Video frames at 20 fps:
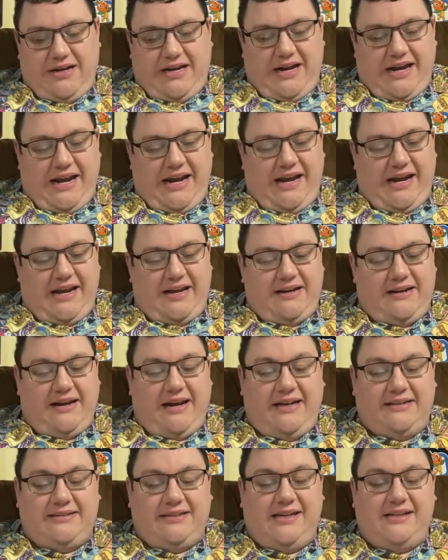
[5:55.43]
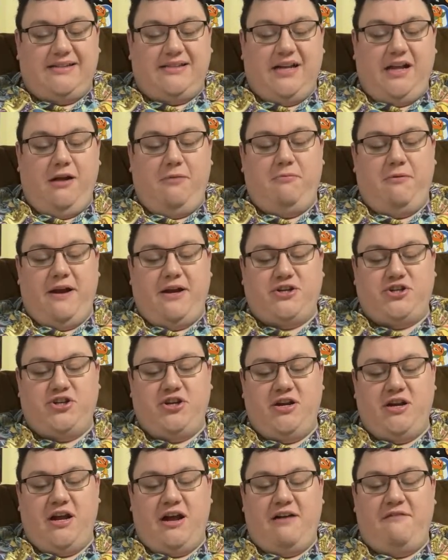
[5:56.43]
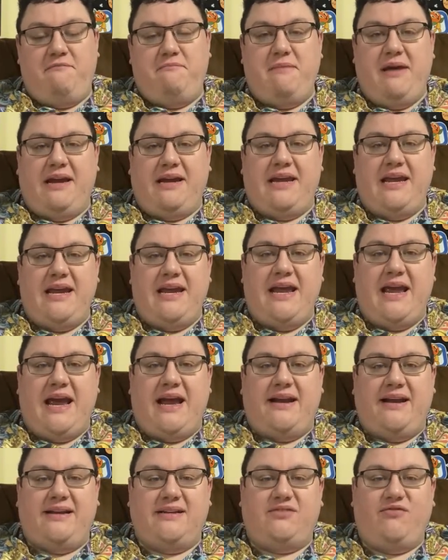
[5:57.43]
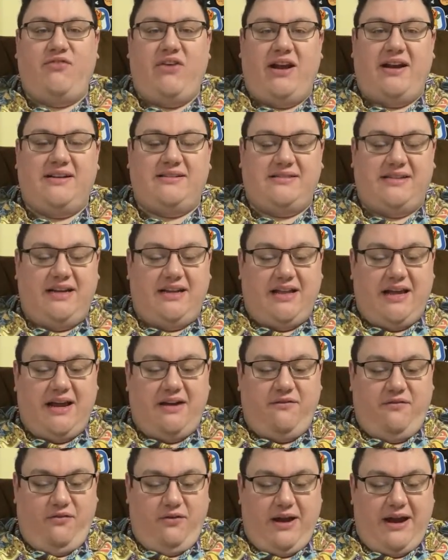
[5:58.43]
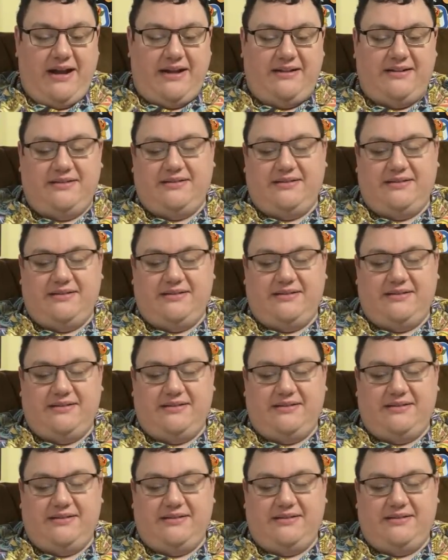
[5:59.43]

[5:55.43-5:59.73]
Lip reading: And it's a celebration of Mickey and his Fantasyland friends.